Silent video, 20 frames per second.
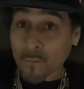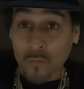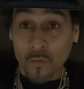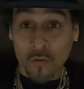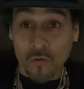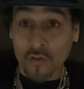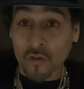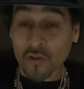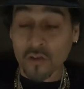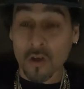
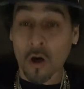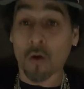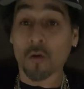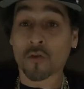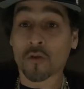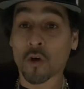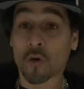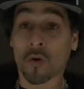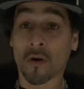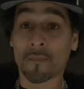Just
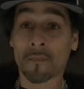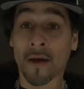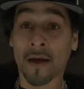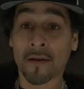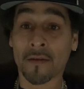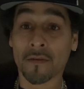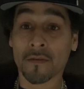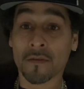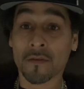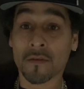don't do it,
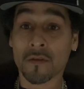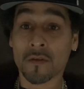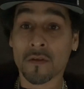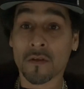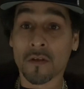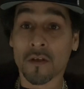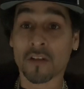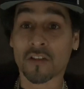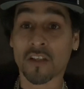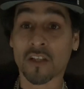man.
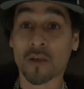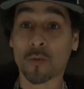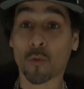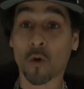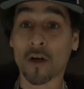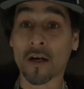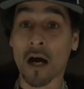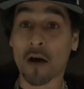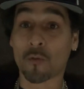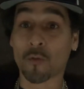Because it can
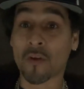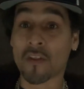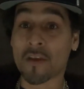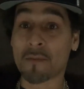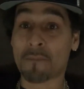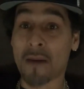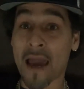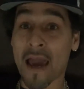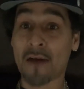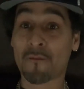work out really
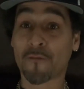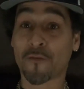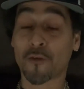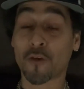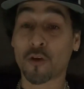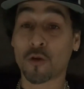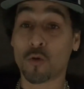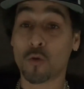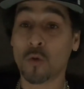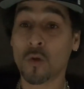bad for
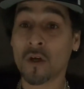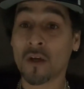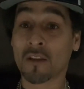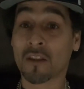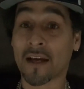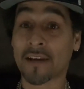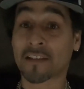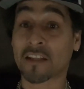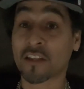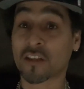you,
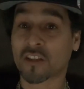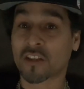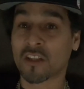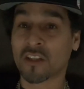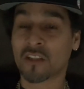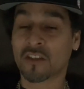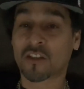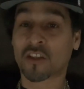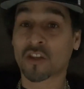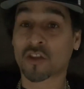like this
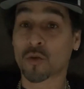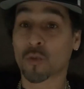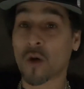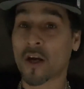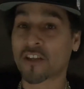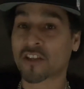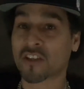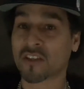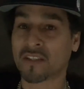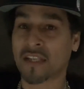
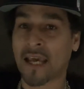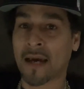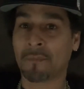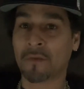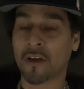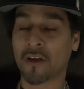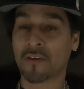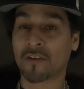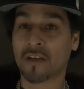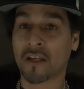situation damn
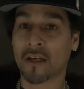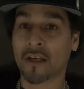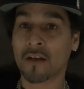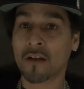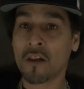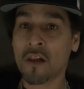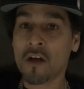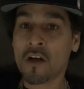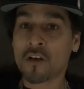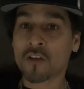near did.
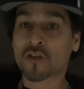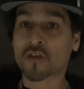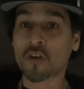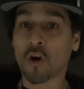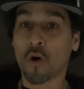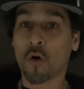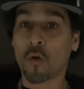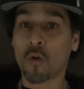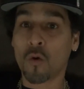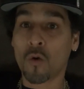
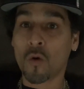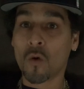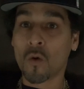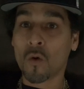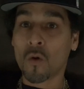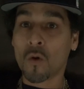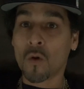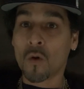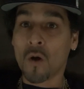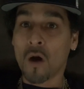So,
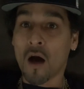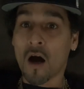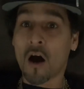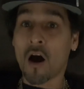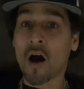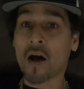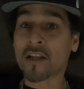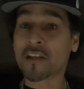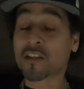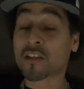
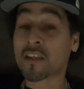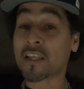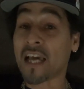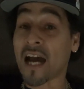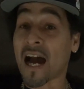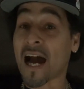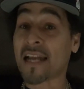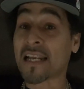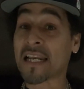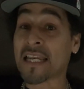honestly,
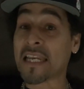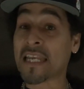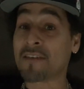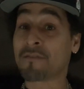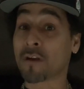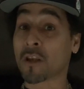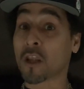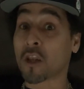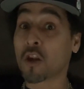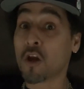I didn't
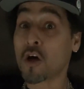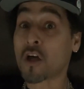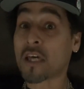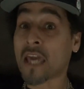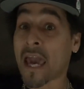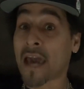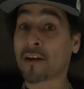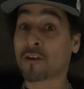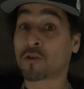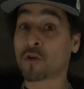even look
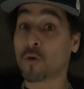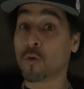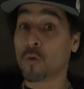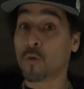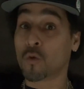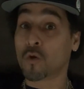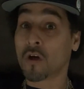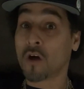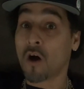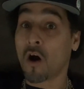at
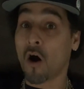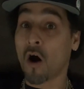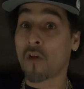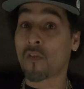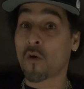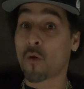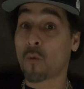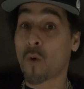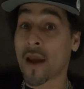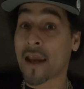dude on
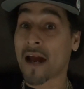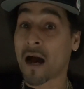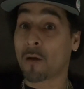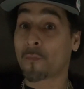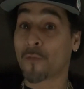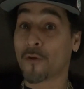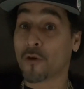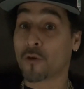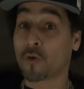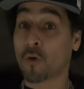the way
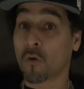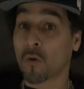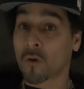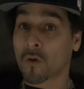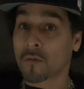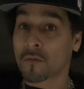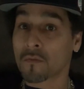out the door.